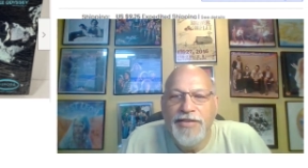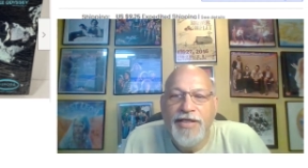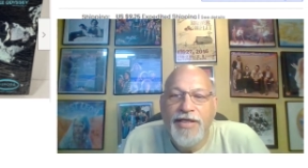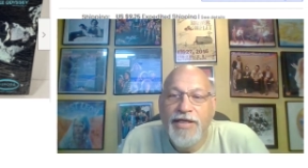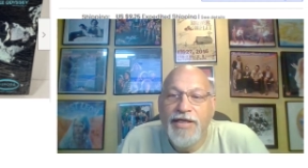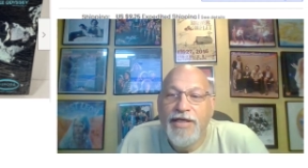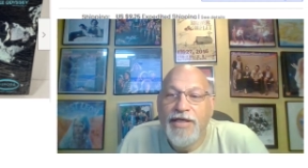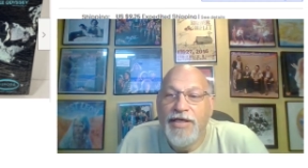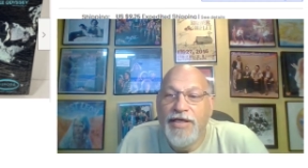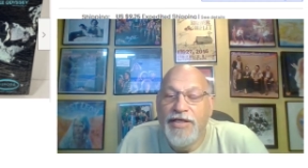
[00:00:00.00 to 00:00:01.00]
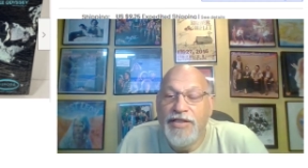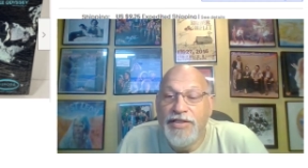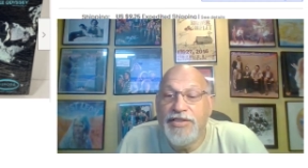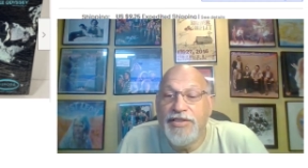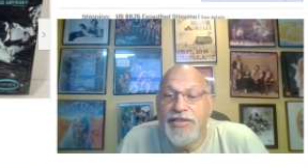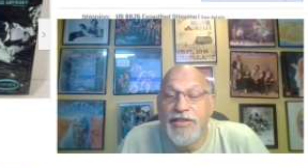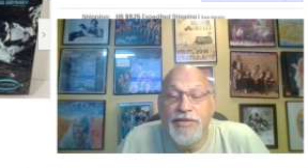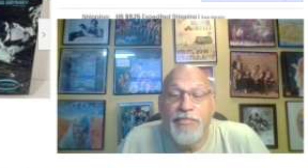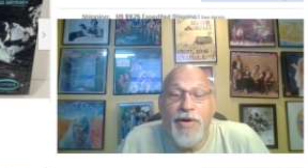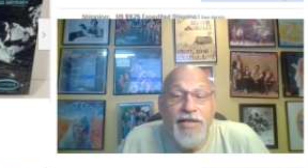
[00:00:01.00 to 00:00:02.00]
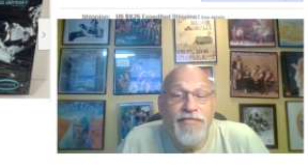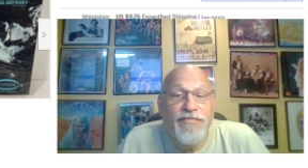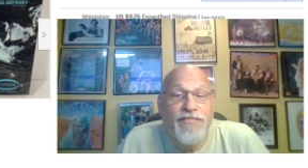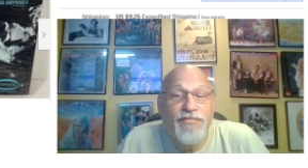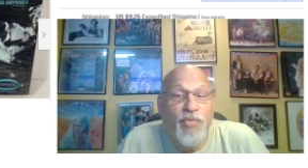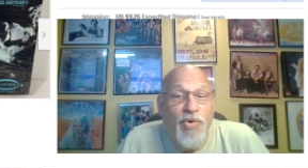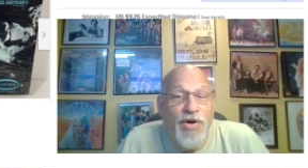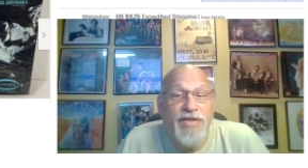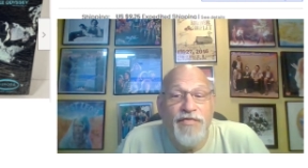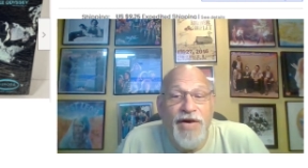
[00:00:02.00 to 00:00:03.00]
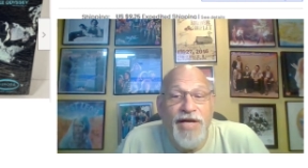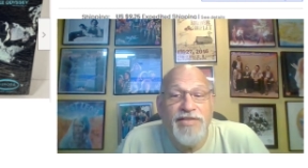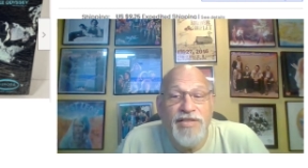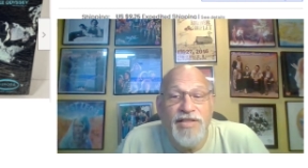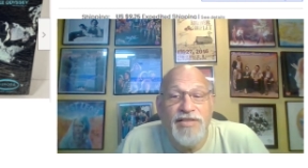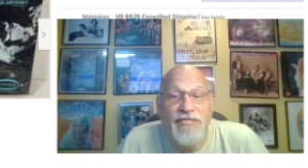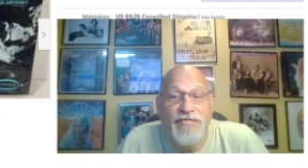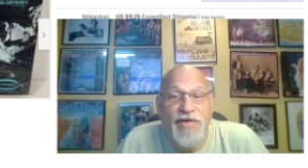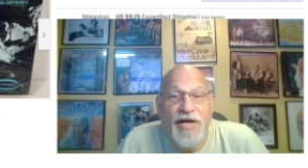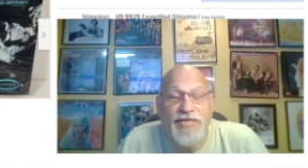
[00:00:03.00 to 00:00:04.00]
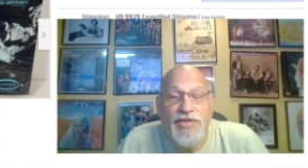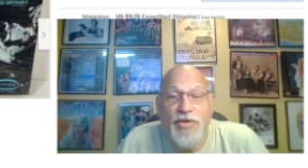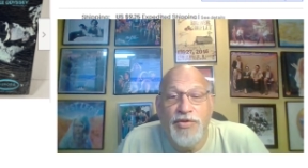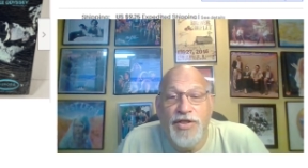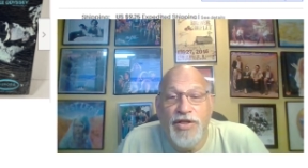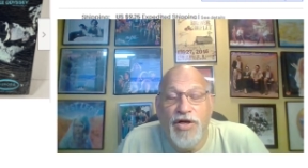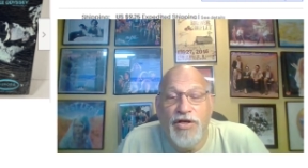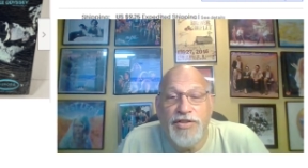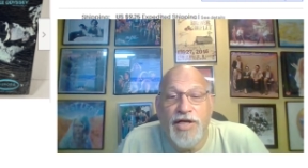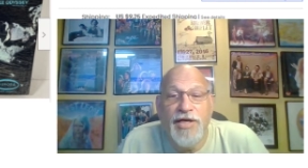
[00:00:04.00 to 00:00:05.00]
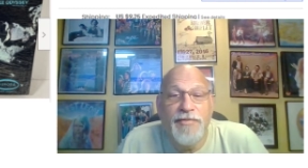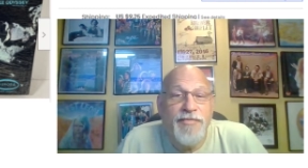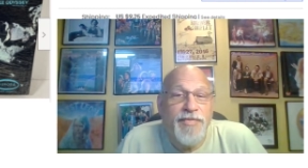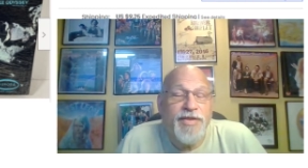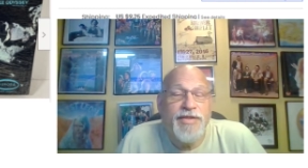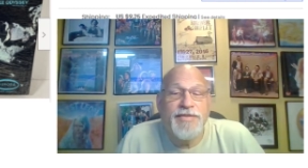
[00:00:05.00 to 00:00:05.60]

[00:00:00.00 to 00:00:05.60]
but it's probably one of the fastest things I've sold in a long time.